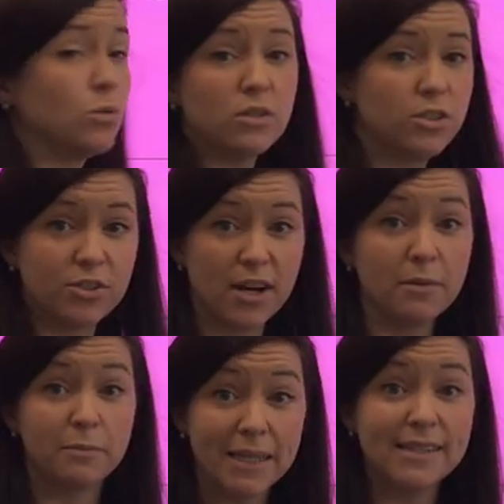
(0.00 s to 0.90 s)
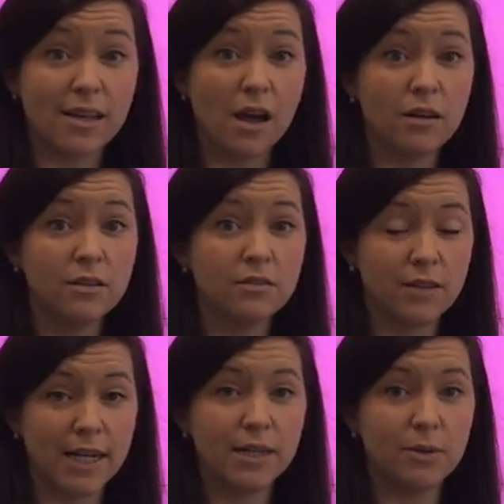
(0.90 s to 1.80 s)
Well, it's describing pizza,
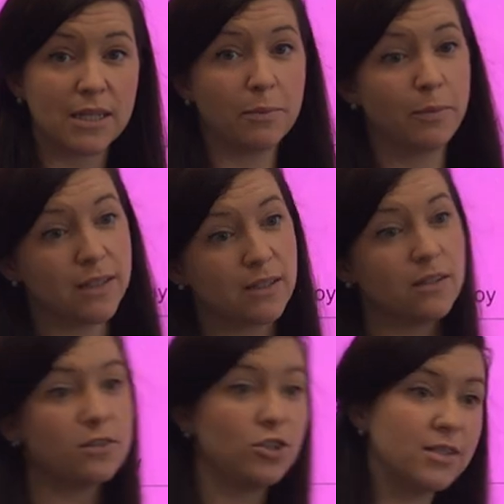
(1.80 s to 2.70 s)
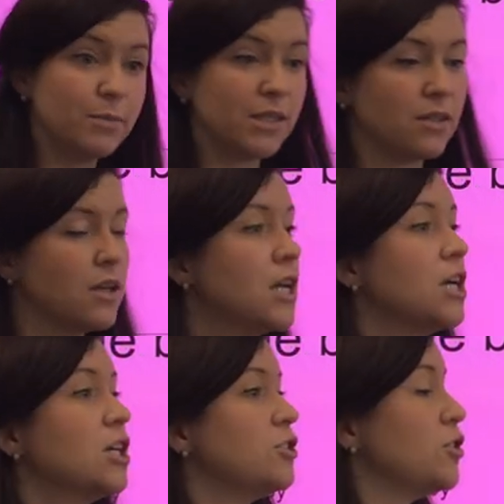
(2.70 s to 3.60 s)
right? What type of pizza is cheesy pizza?
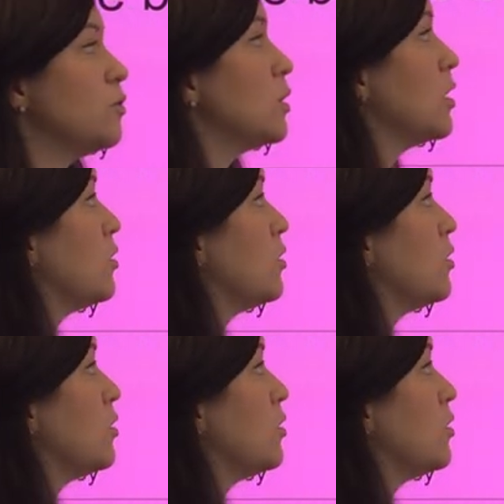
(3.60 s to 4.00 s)
So